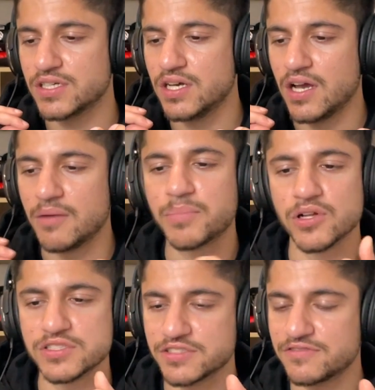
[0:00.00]

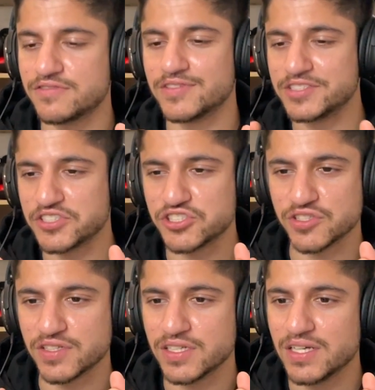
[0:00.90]
impulsive
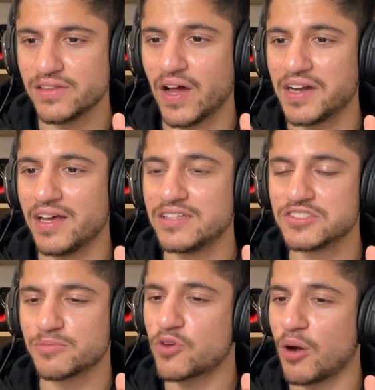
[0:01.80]
decision that ends
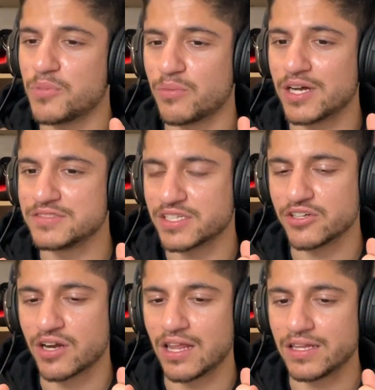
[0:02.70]
up compromising your
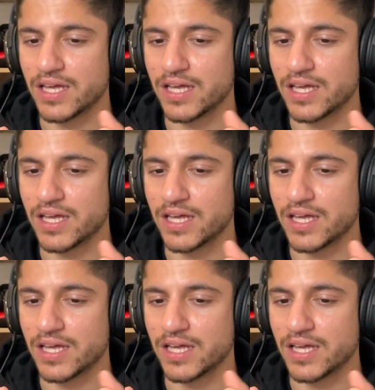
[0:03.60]
health.